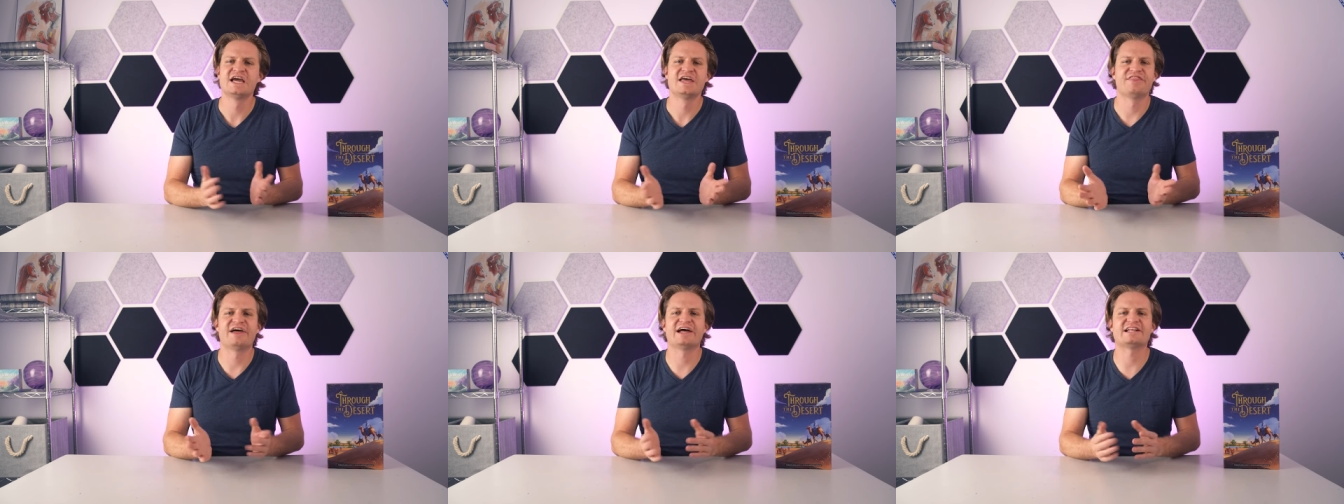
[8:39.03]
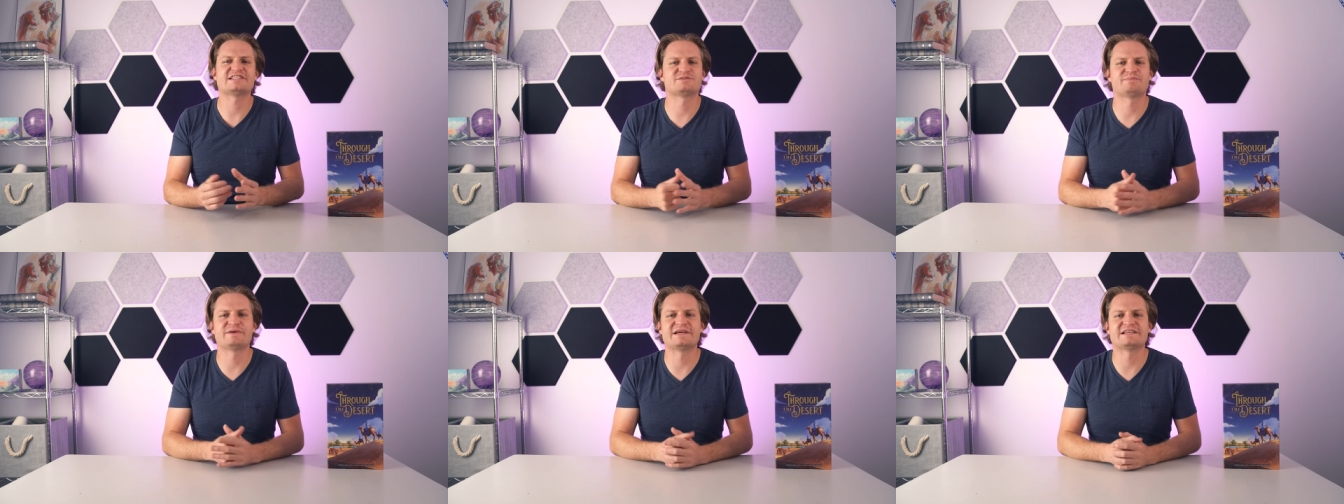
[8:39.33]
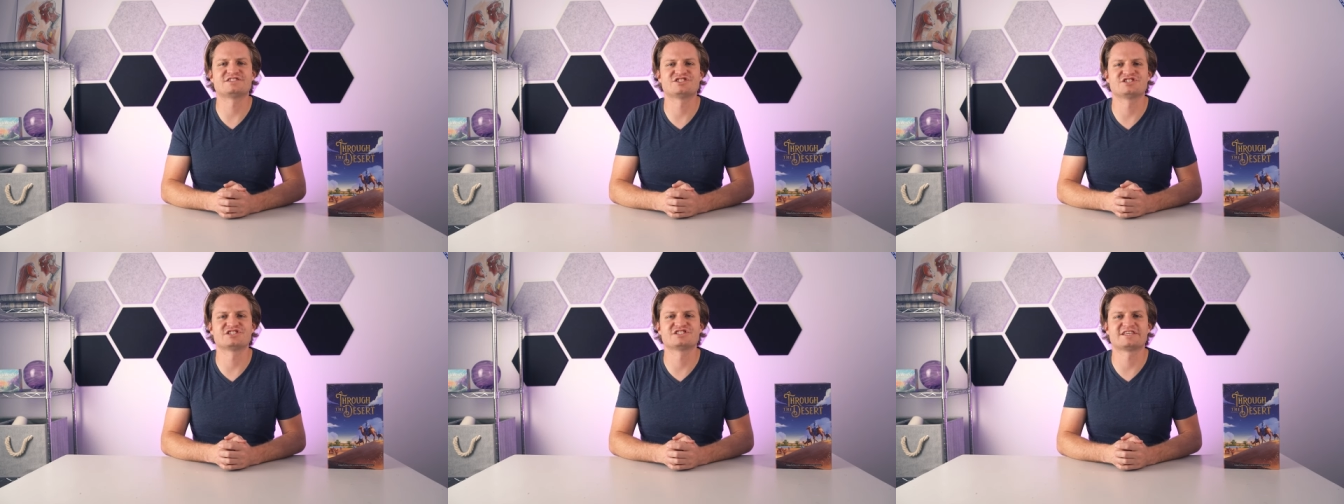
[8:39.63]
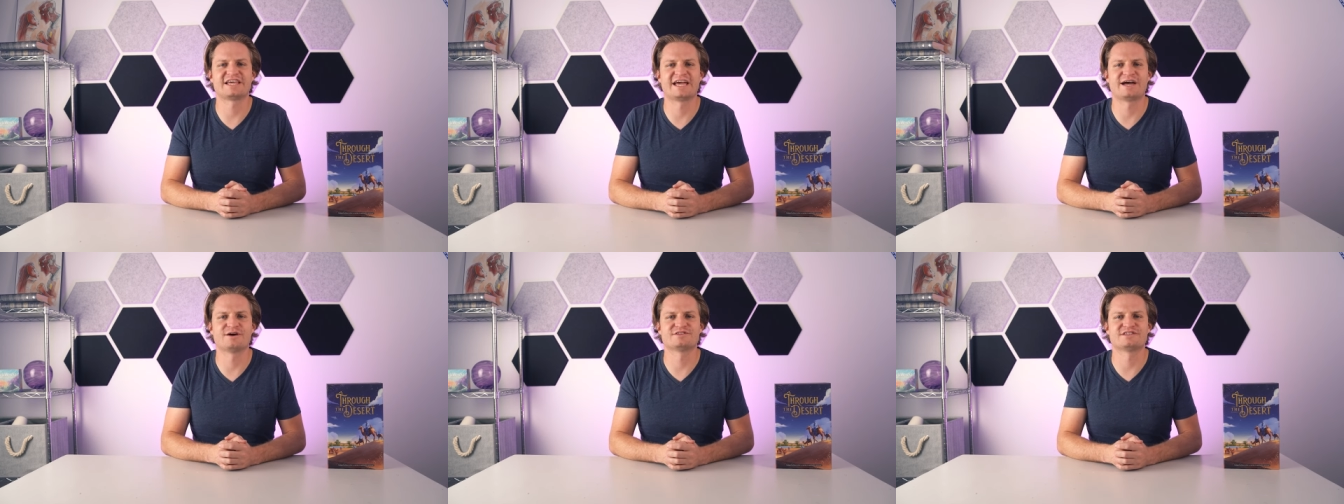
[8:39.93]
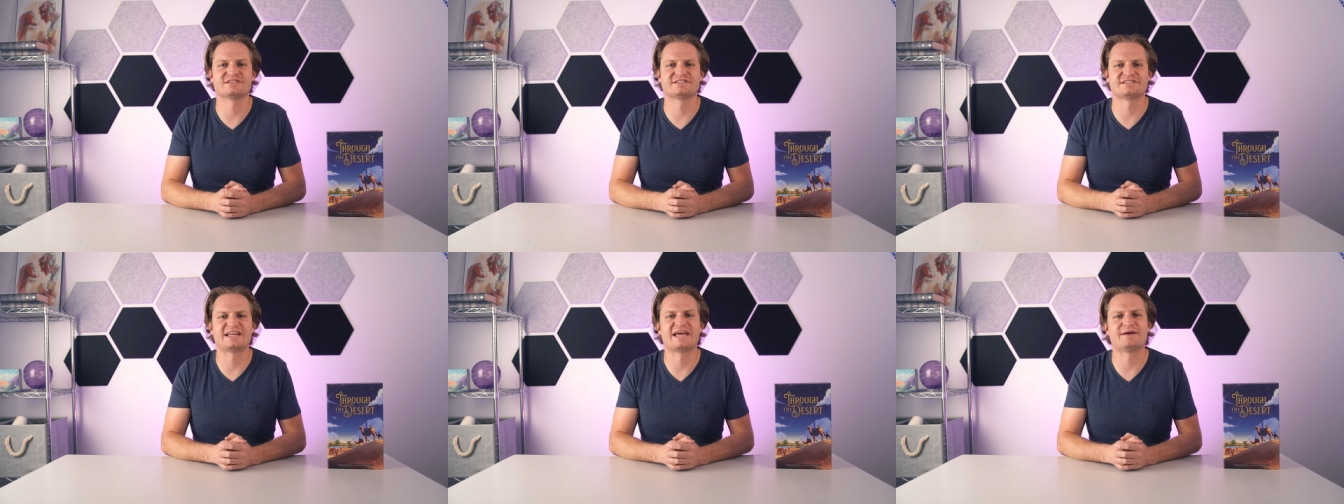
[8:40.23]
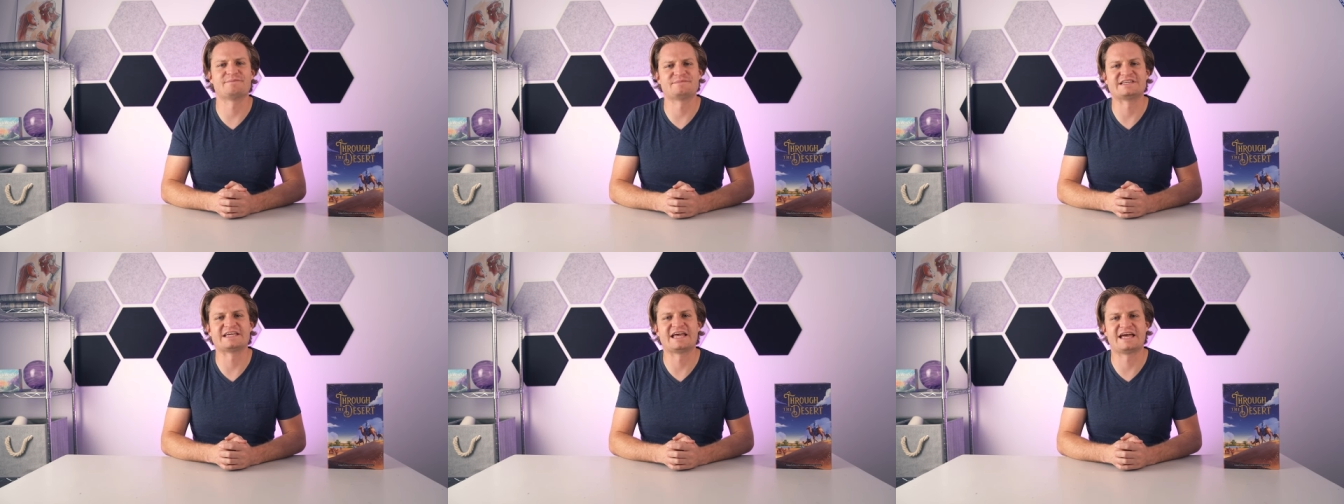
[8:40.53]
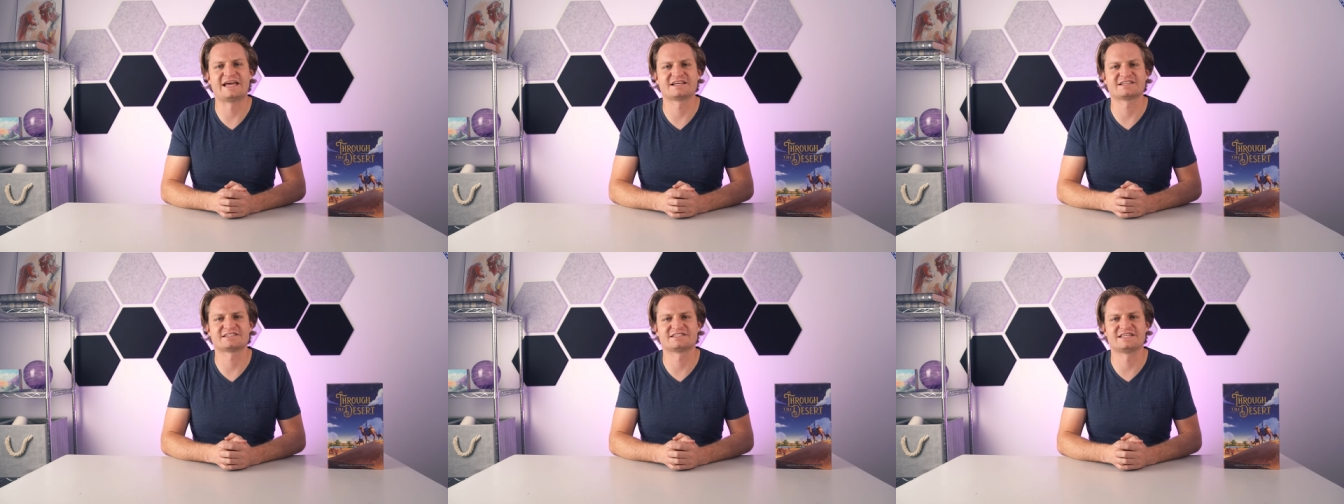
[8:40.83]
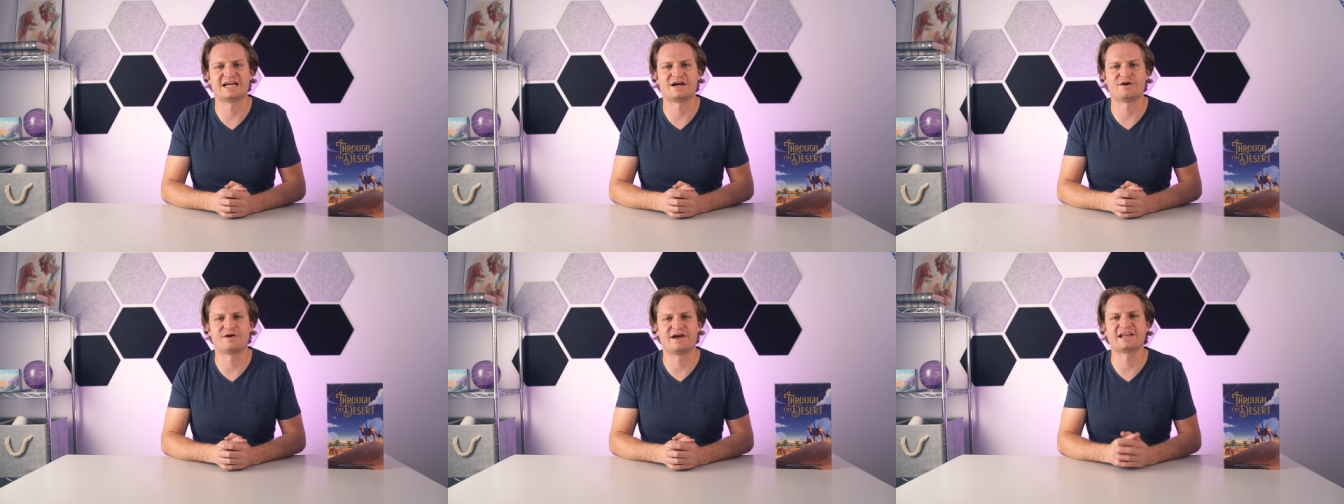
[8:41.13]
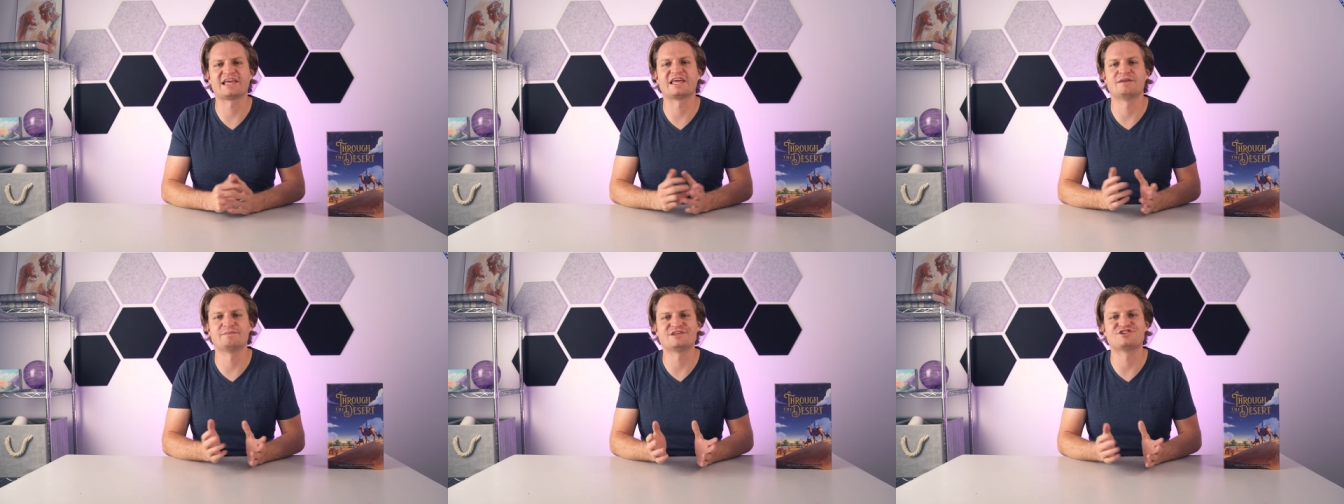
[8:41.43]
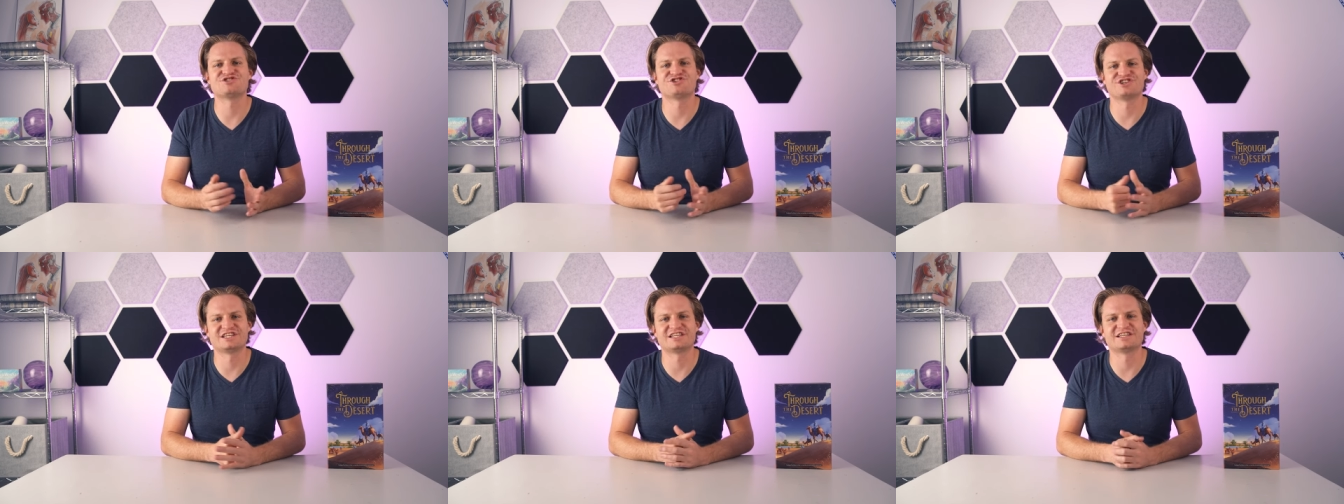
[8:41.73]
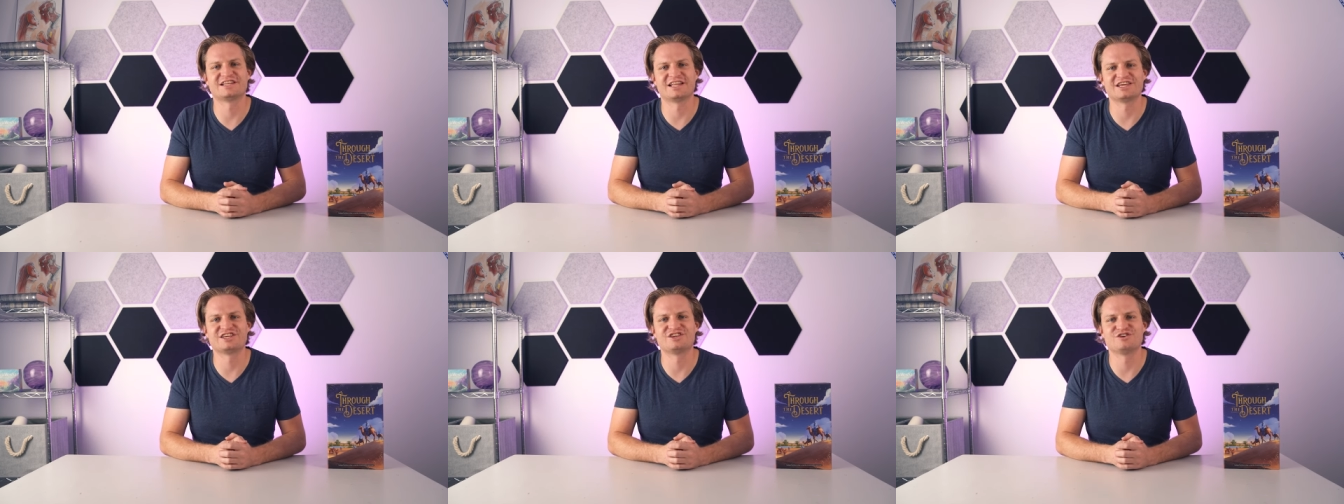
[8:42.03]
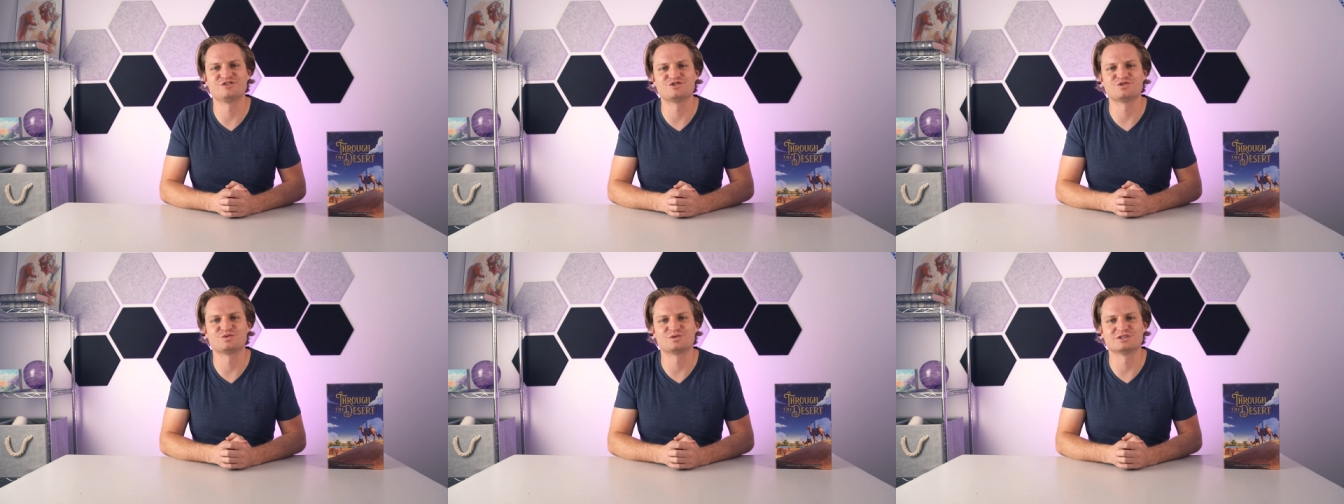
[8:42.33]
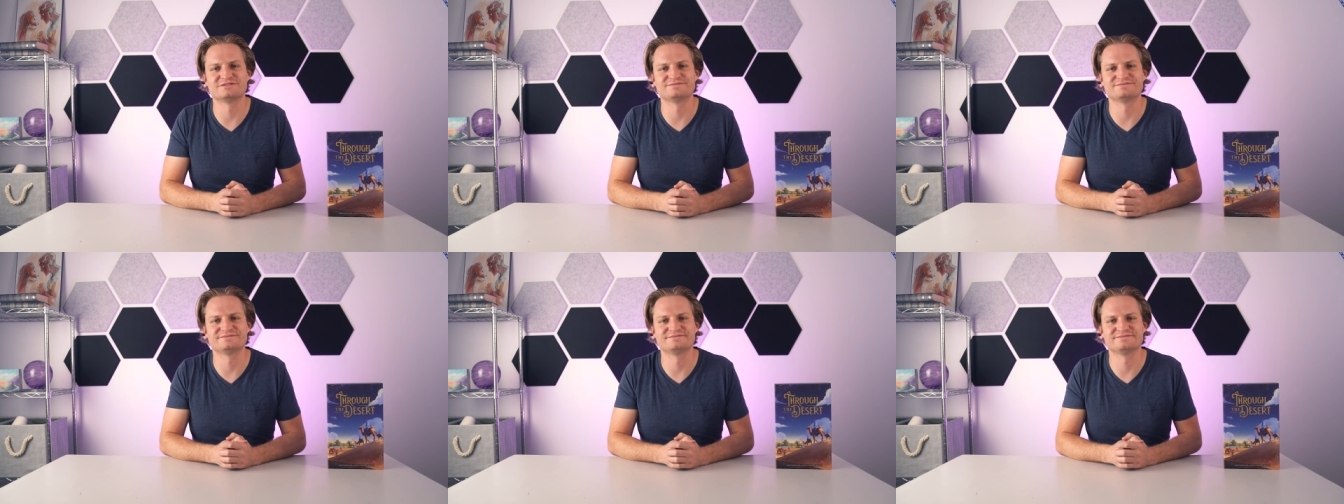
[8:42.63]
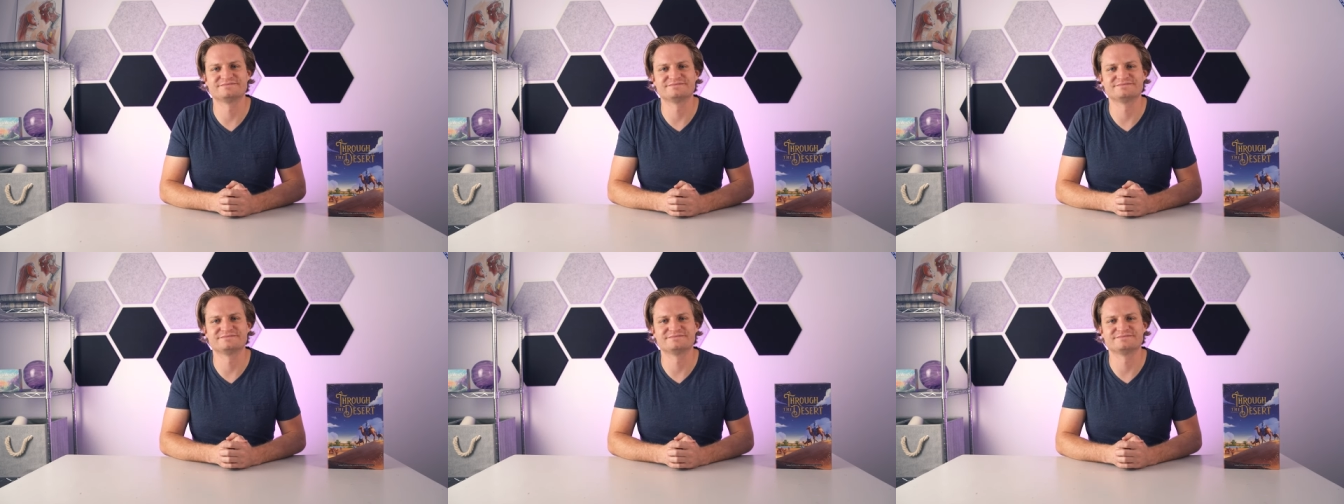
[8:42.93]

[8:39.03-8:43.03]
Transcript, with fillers: that space just counts as an empty hex now and can be treated like usual.